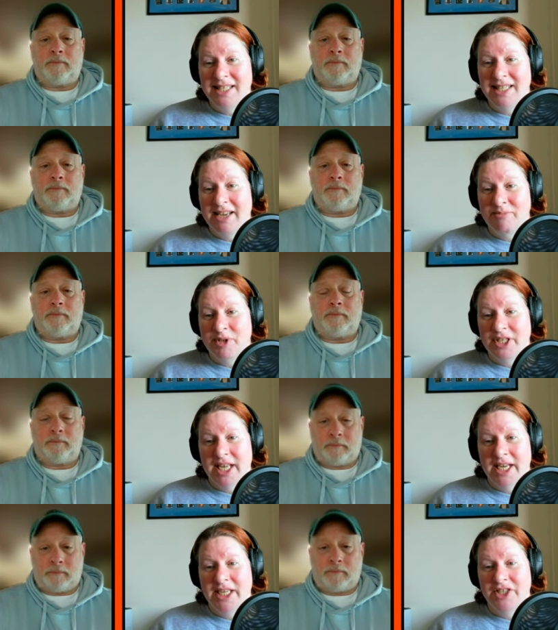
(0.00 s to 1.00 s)
Speaker 1: save
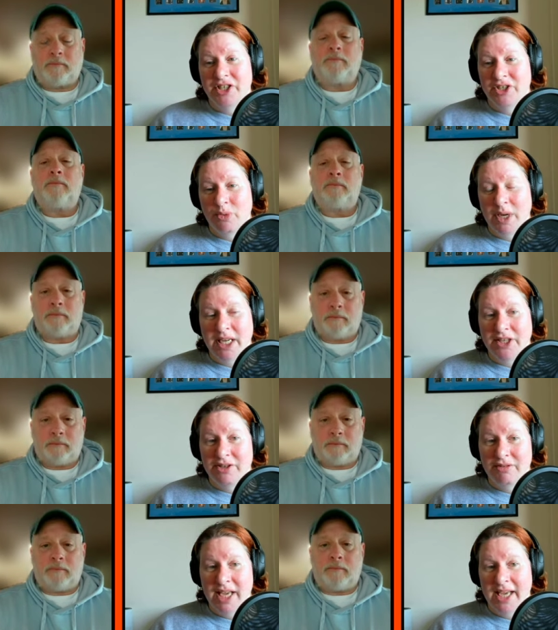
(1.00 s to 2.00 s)
percentage in
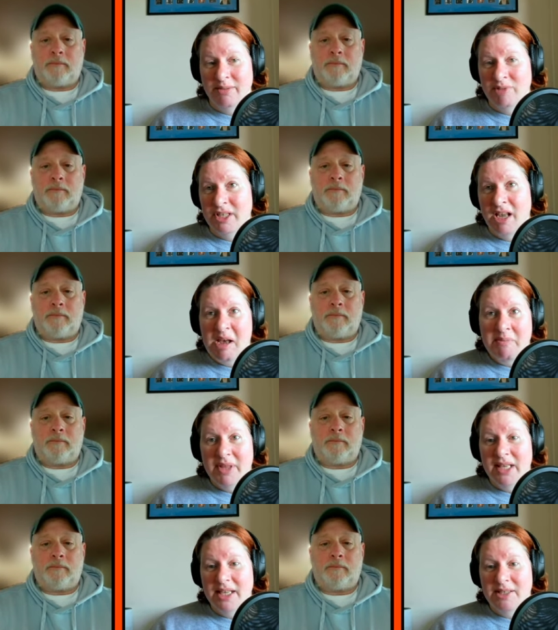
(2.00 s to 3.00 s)
22 games.
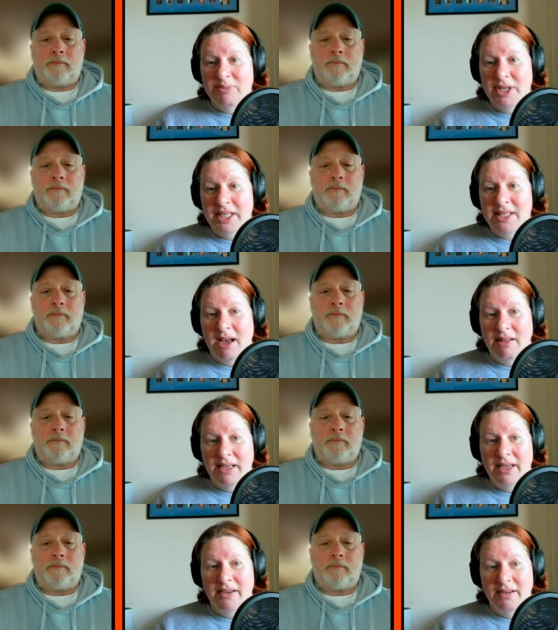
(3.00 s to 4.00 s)
I think that's pretty
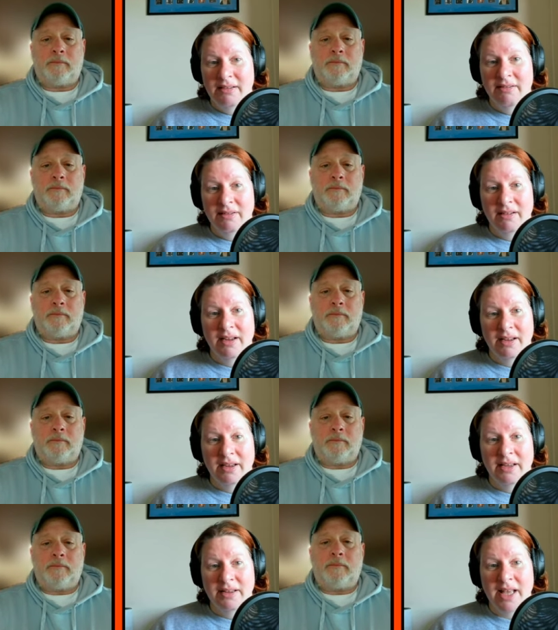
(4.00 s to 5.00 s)
solid uh,
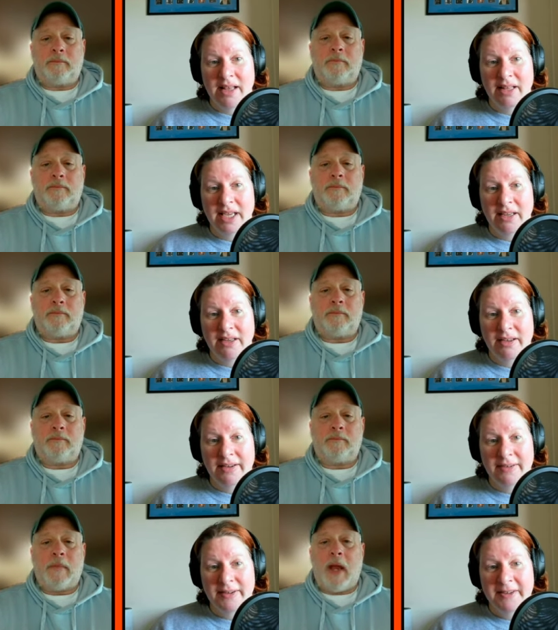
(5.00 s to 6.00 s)
in that league.
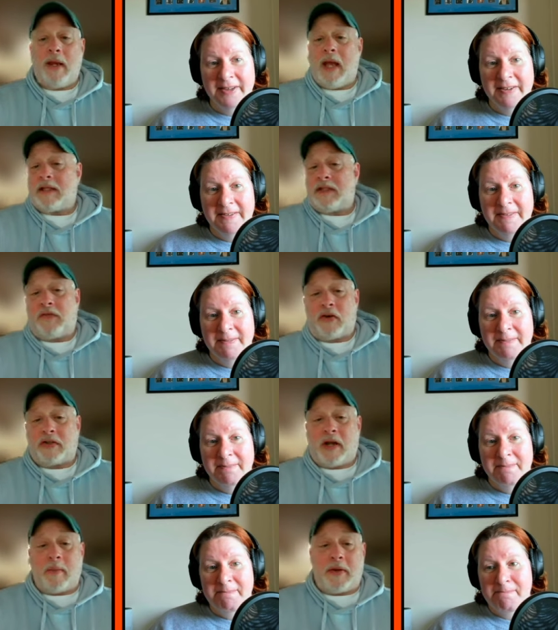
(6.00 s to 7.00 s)
Speaker 2: Yeah, it's his first
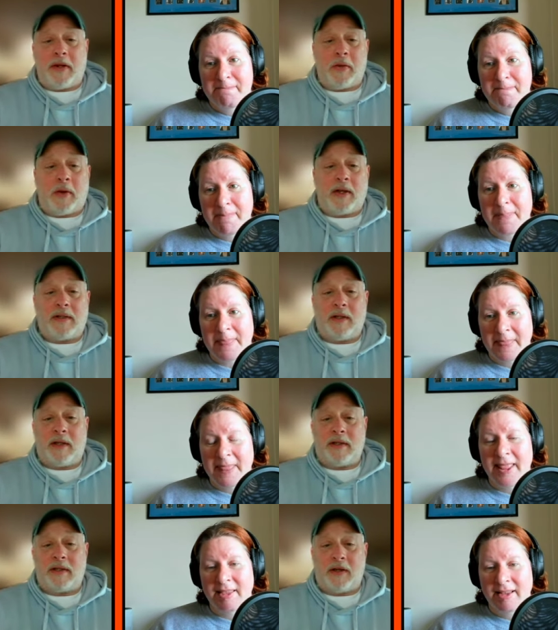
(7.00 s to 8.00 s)
time in the U.S. He
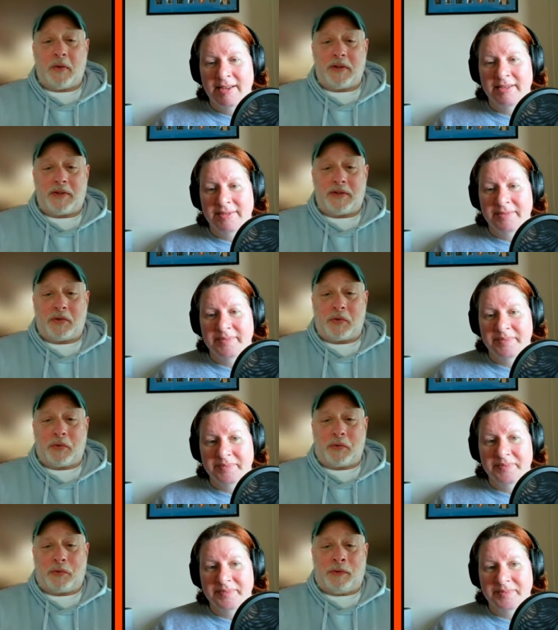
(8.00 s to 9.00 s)
thinks the U.S. is
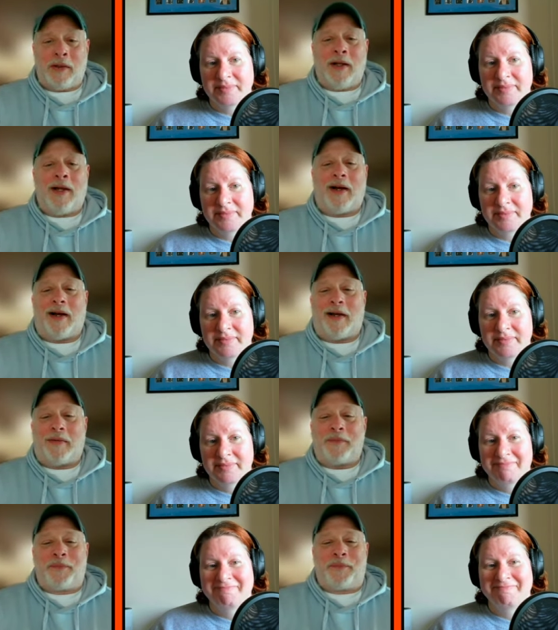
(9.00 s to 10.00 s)
cool.
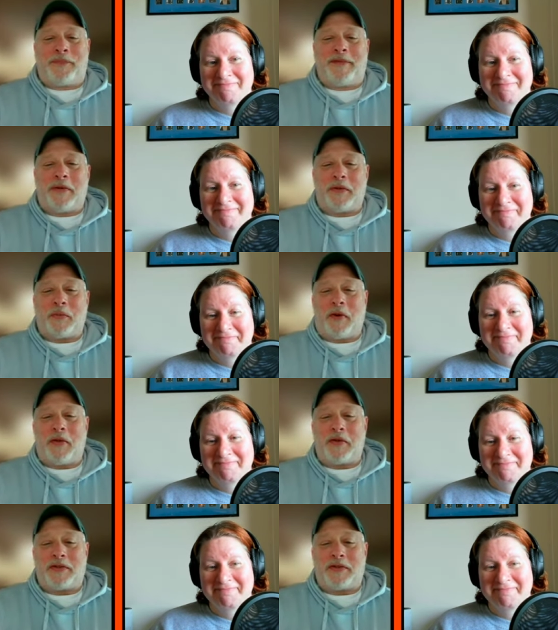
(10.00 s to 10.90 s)
Um, so it's one of those